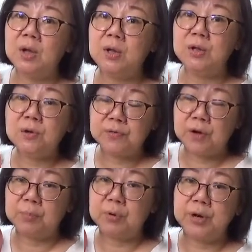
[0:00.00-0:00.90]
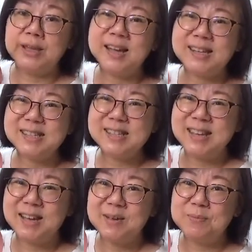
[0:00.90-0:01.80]
look for a product,
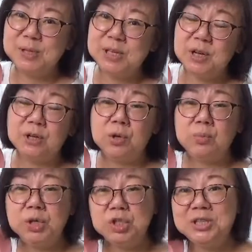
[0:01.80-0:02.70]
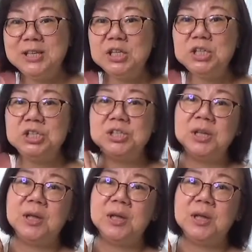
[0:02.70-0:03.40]
put it on your wish list,